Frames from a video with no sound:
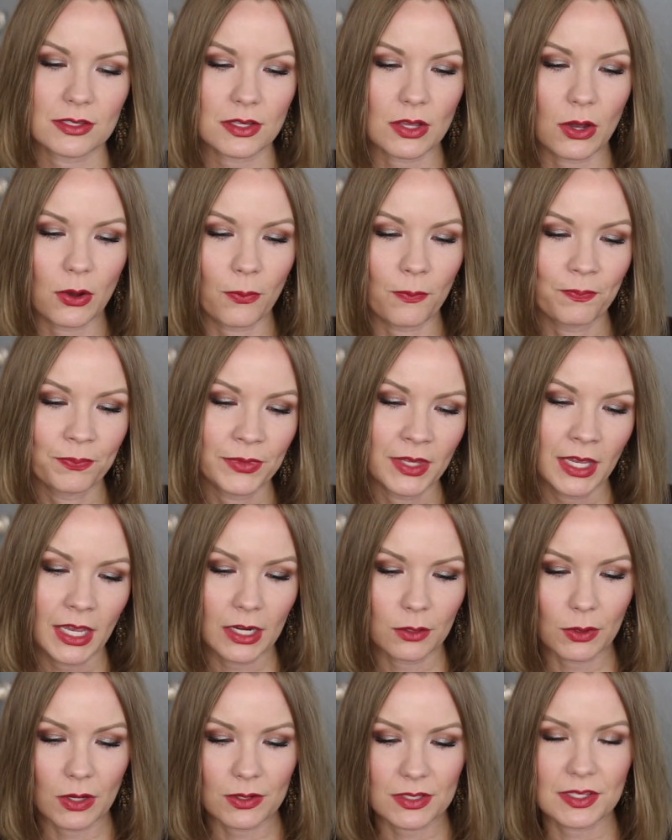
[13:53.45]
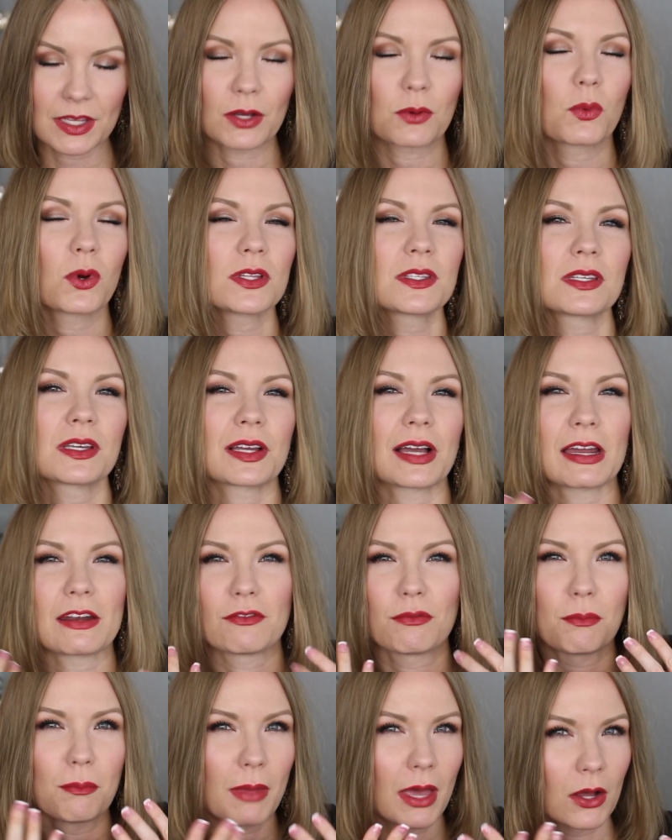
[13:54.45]
So anyway, it's like once it
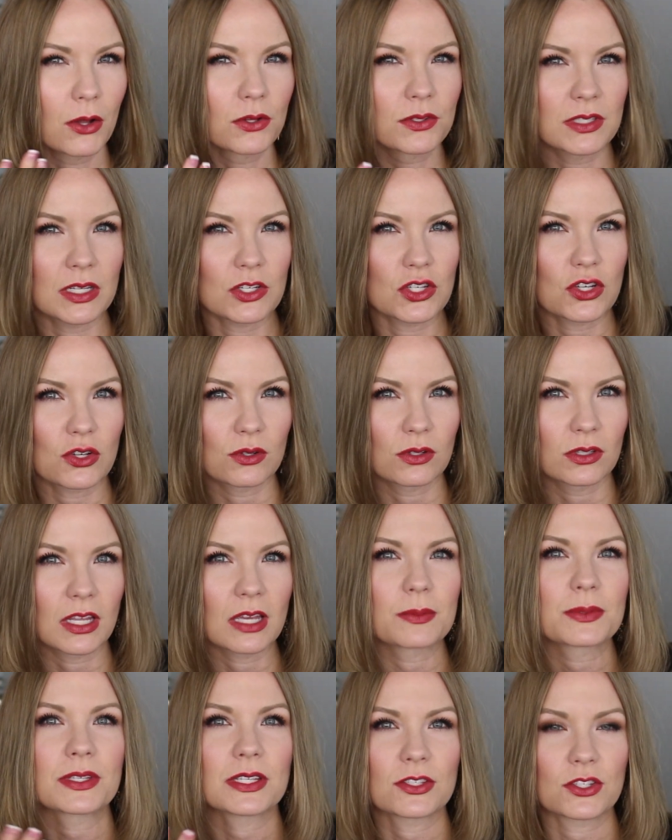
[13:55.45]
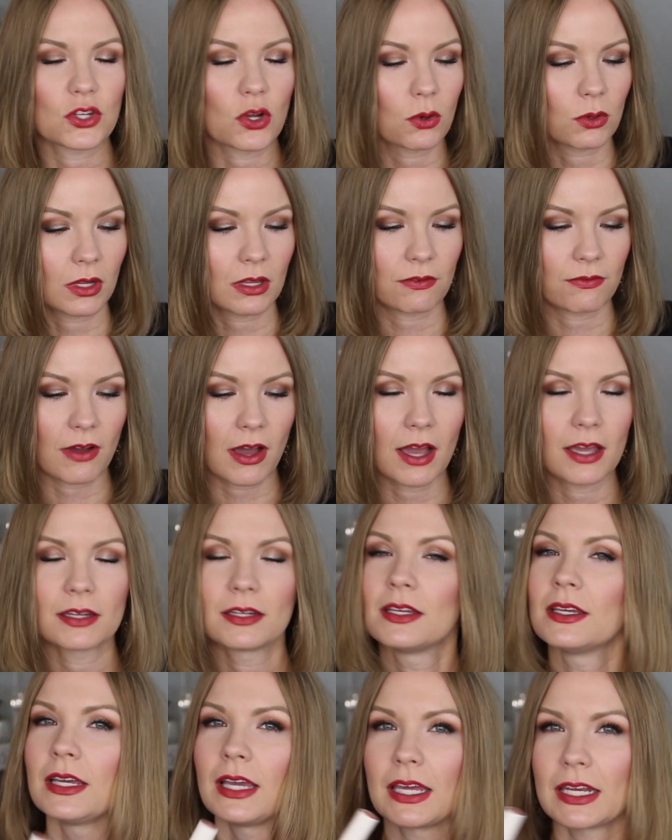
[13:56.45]
kind of melds into your lips, it's totally fine.